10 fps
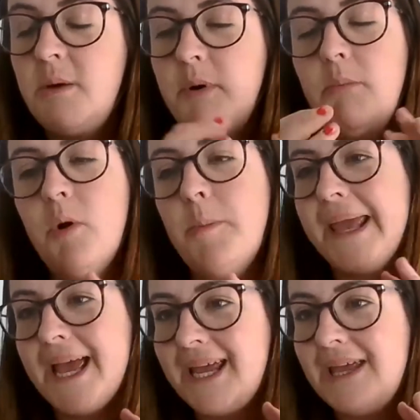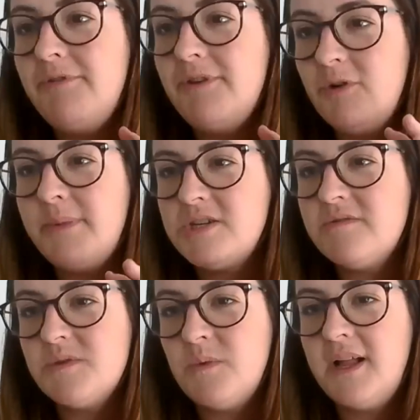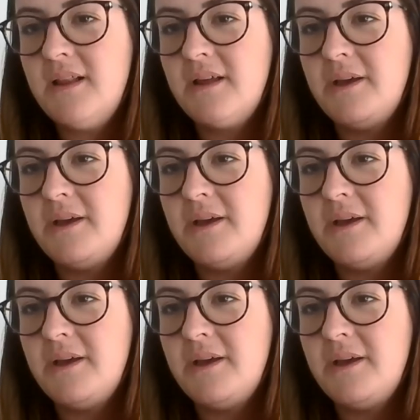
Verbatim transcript: but a more behavioral measure as well.